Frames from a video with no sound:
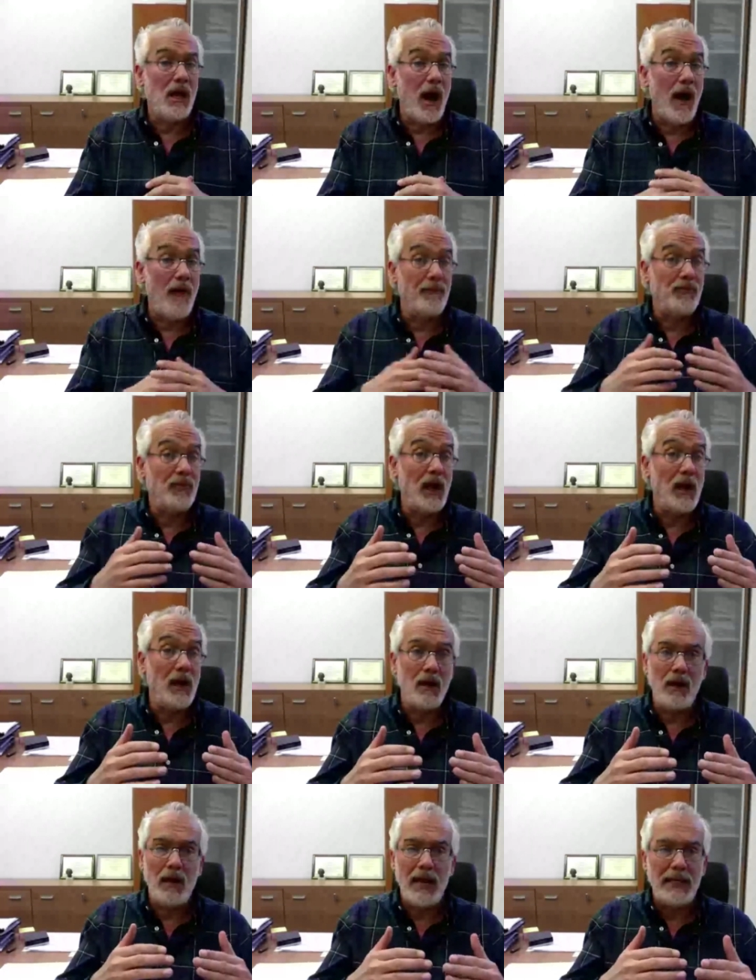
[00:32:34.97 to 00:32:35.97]
until
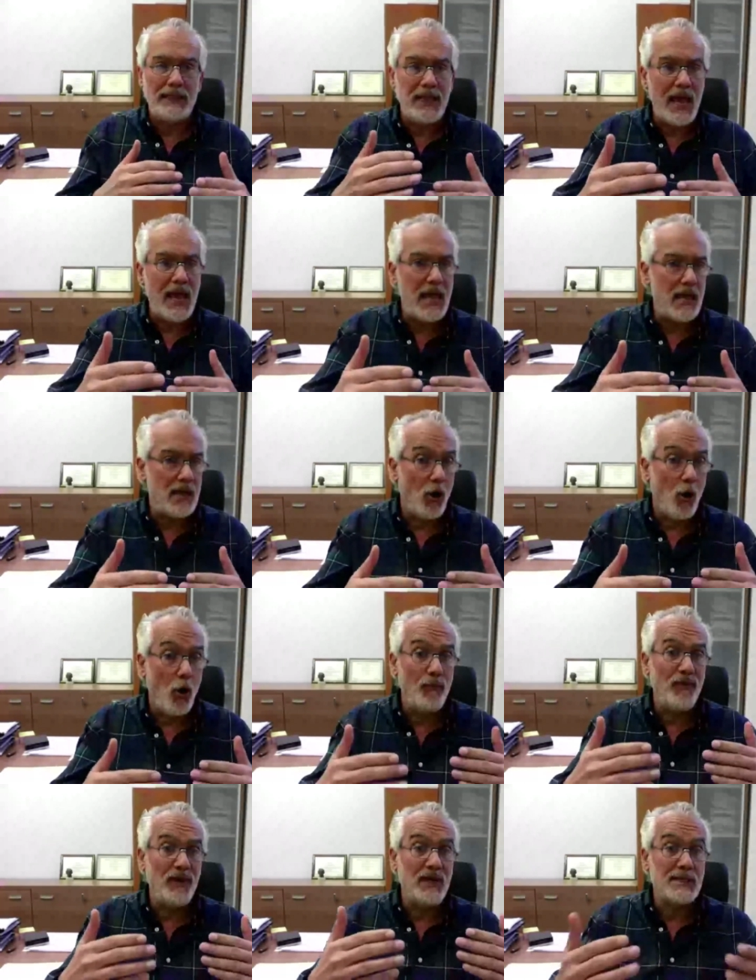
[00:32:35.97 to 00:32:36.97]
a day,
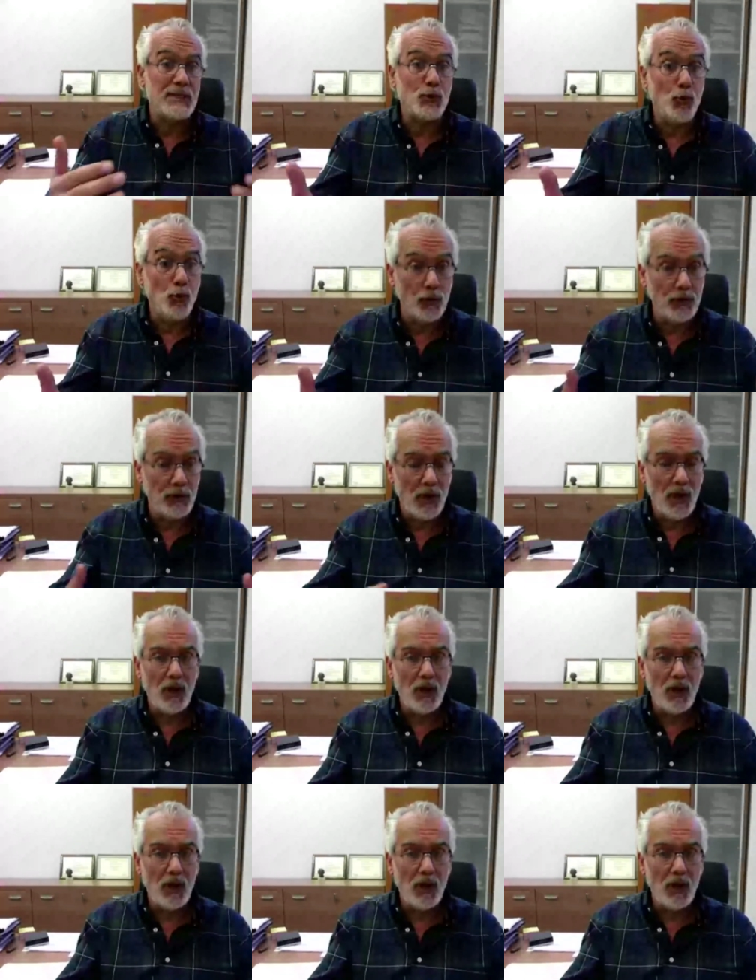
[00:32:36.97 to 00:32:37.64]
hopefully soon,